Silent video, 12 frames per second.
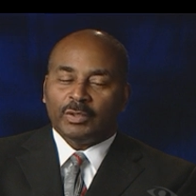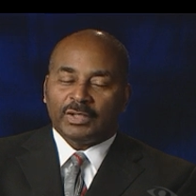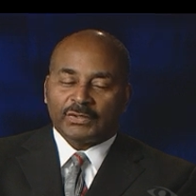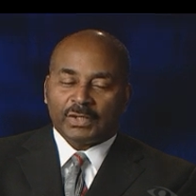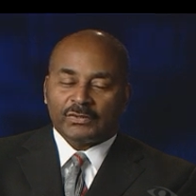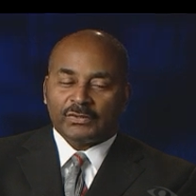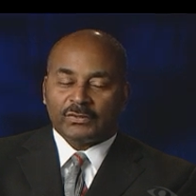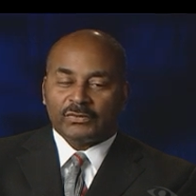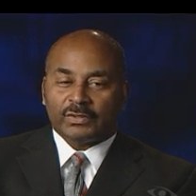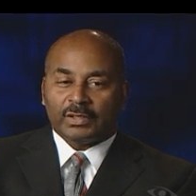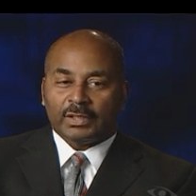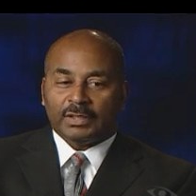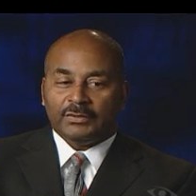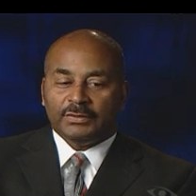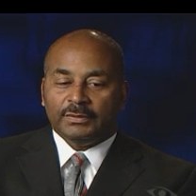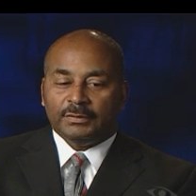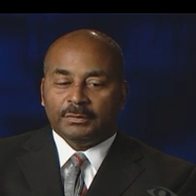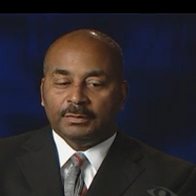organizations are starting
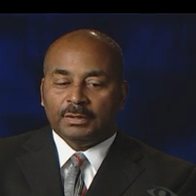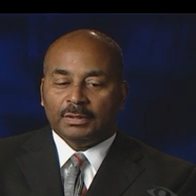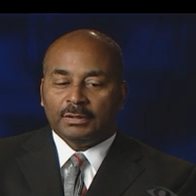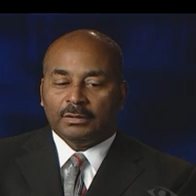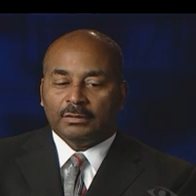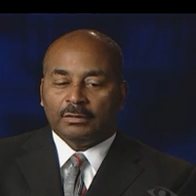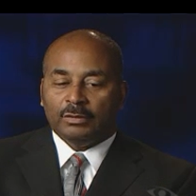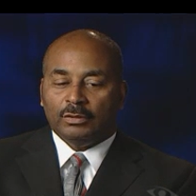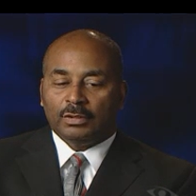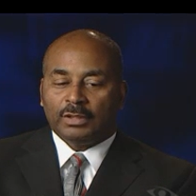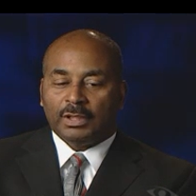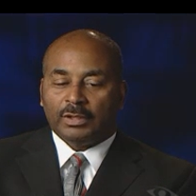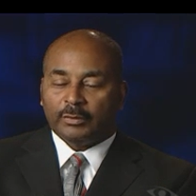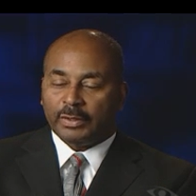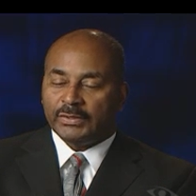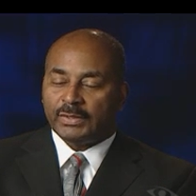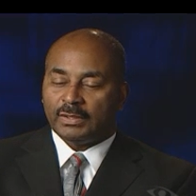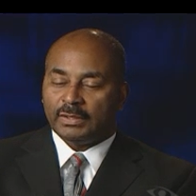to look
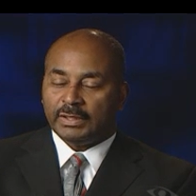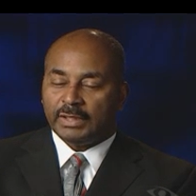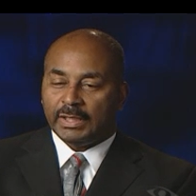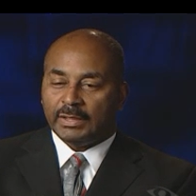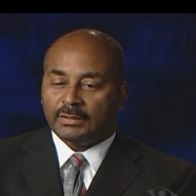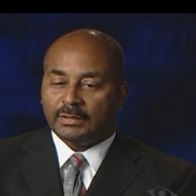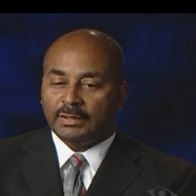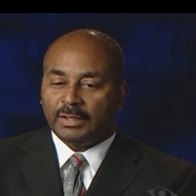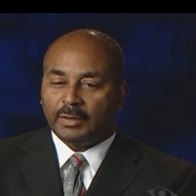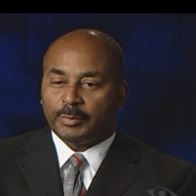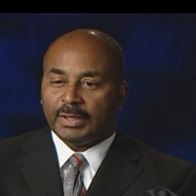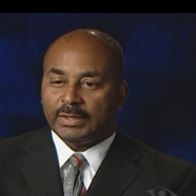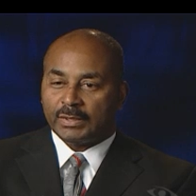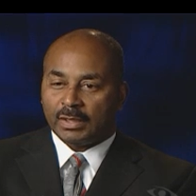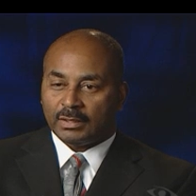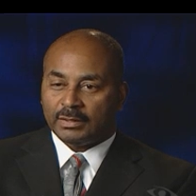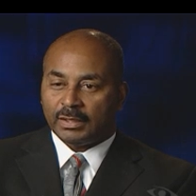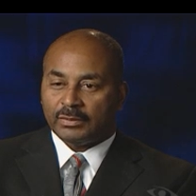increasingly at enterprise
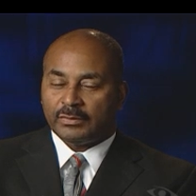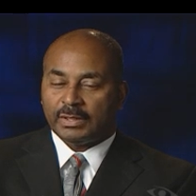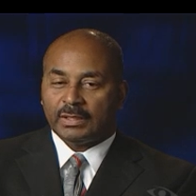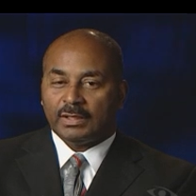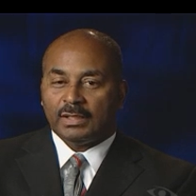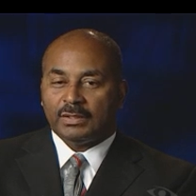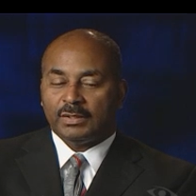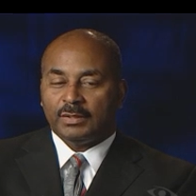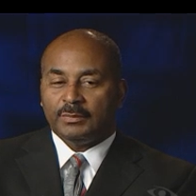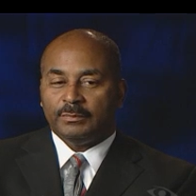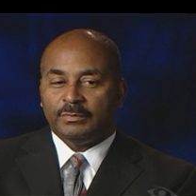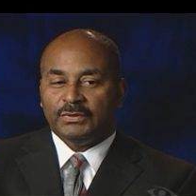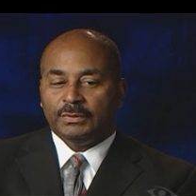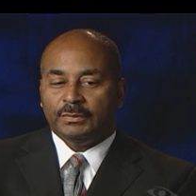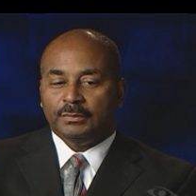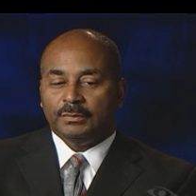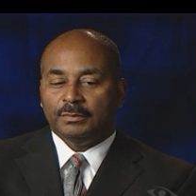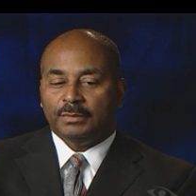architecture technology
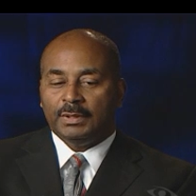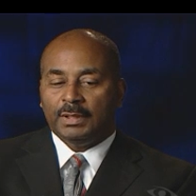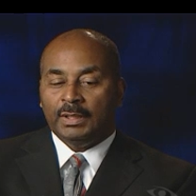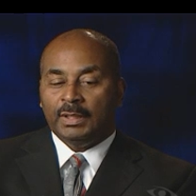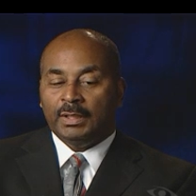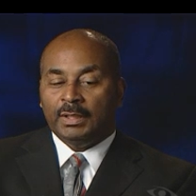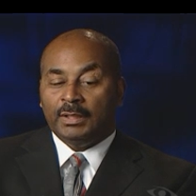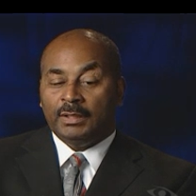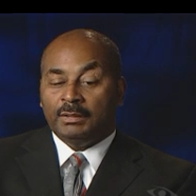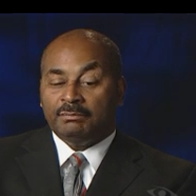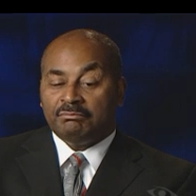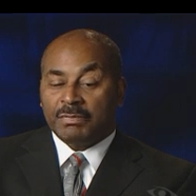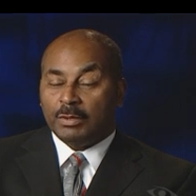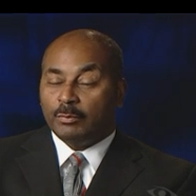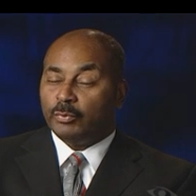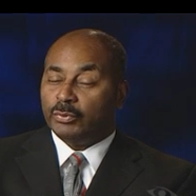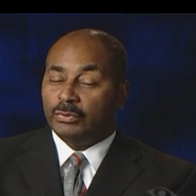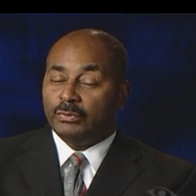to
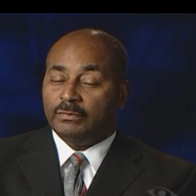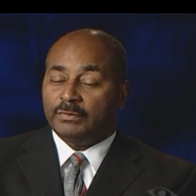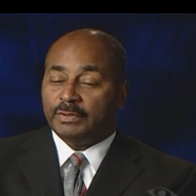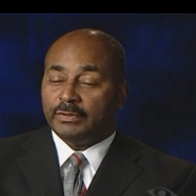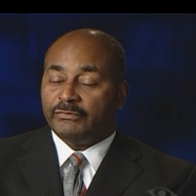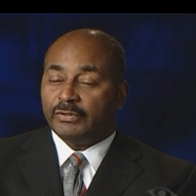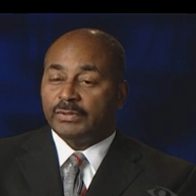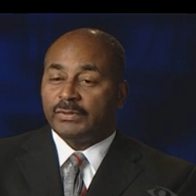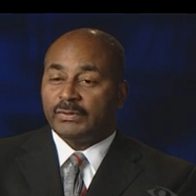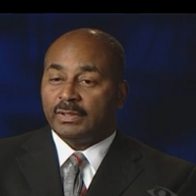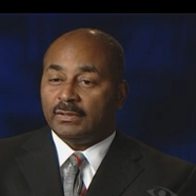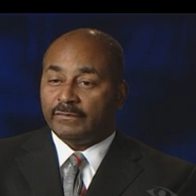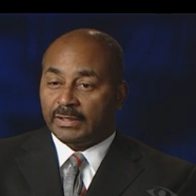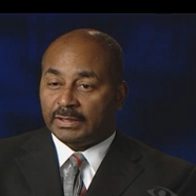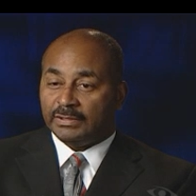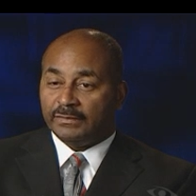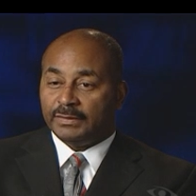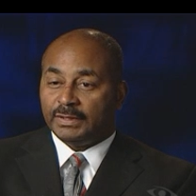improve their efficiency and
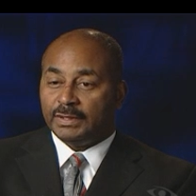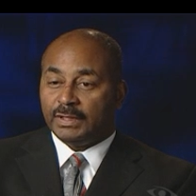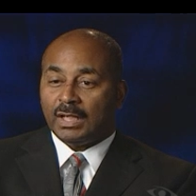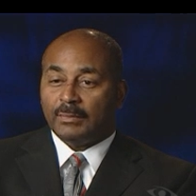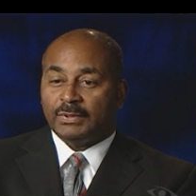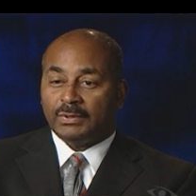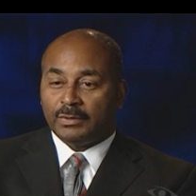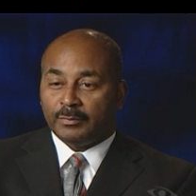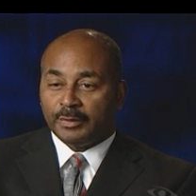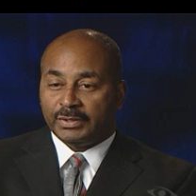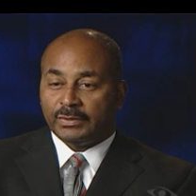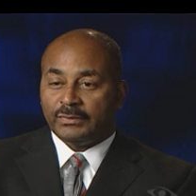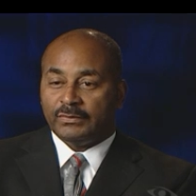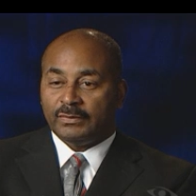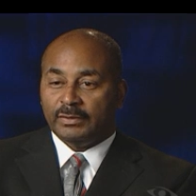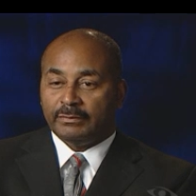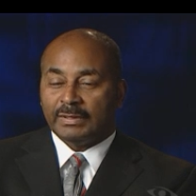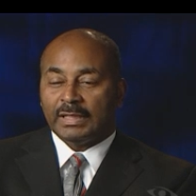effectivity in accomplishing their missions.
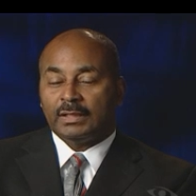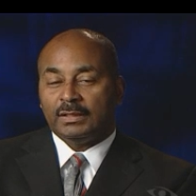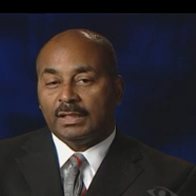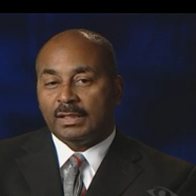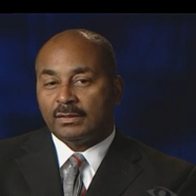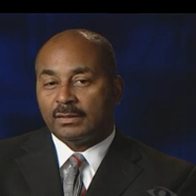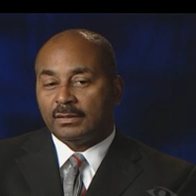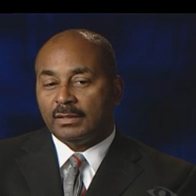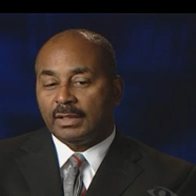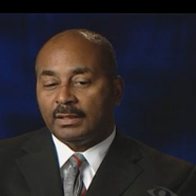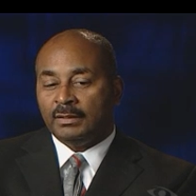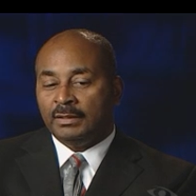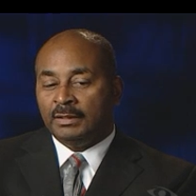They're recognizing that